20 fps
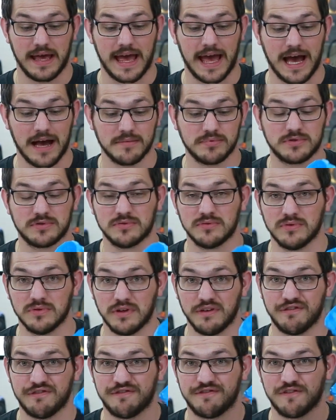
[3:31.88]

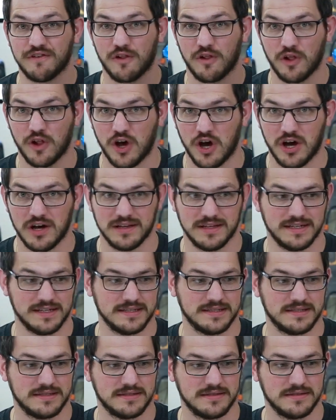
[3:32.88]
absolutely
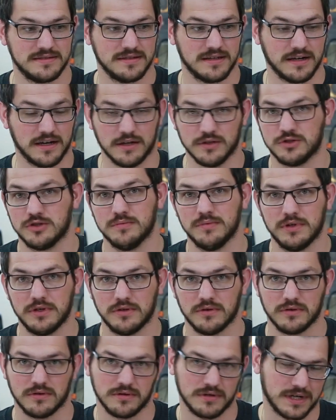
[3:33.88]
flawless uh, assuming
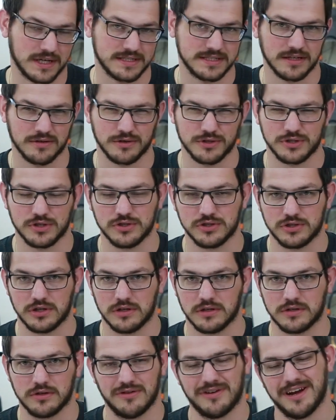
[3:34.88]
your acceleration
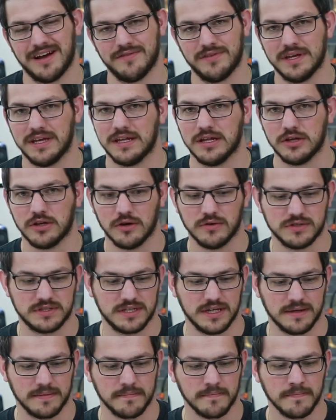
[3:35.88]
jerk you're not having any
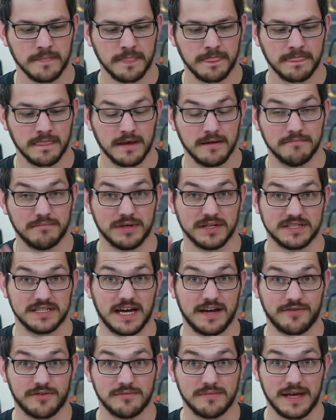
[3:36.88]
ghosting but
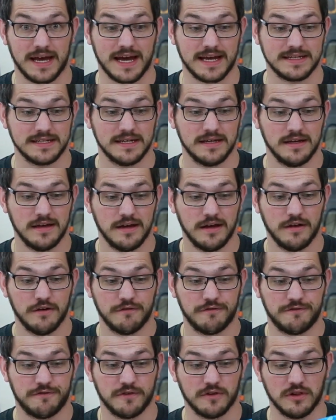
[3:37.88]
aside from that
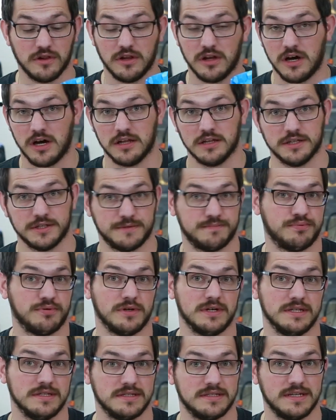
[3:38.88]
flawless
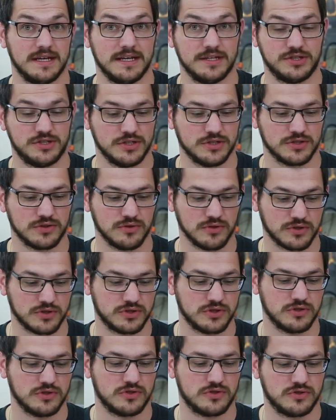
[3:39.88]
prints it just
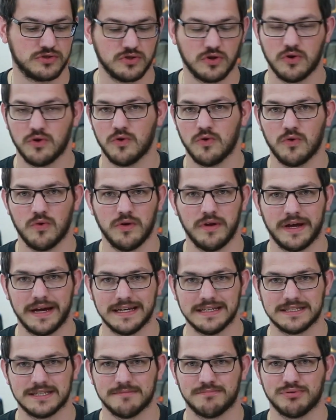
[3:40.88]
looks so
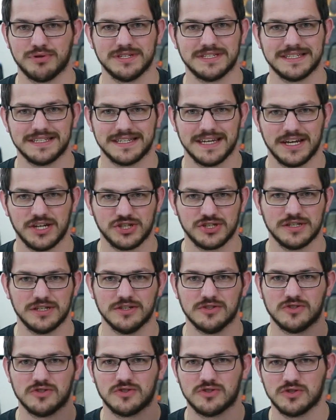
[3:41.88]
nice the presentation
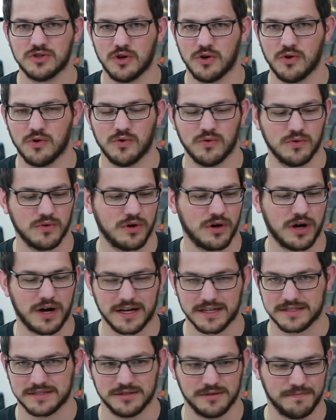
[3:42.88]
is so
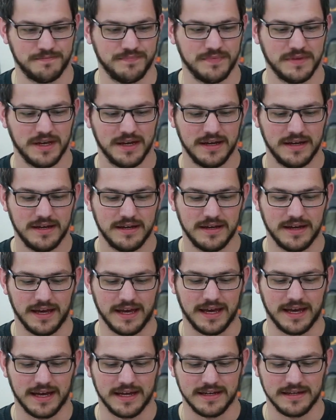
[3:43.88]
awesome
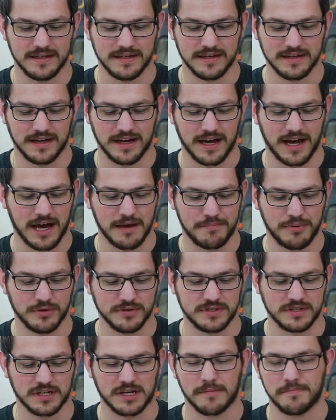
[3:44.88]
and I
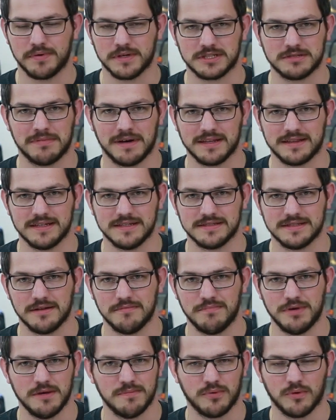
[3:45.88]
posted a couple pics about this,
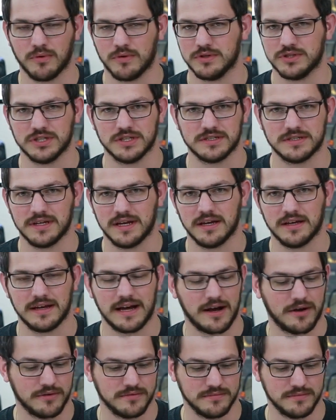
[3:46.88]
and people were just
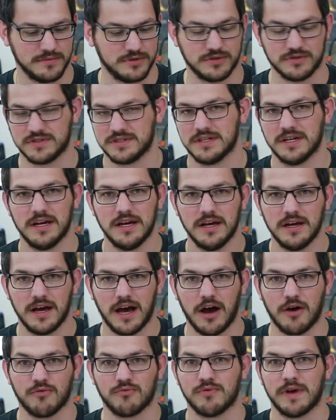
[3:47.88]
out, there's
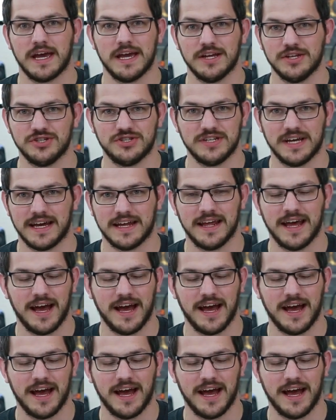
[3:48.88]
outraged at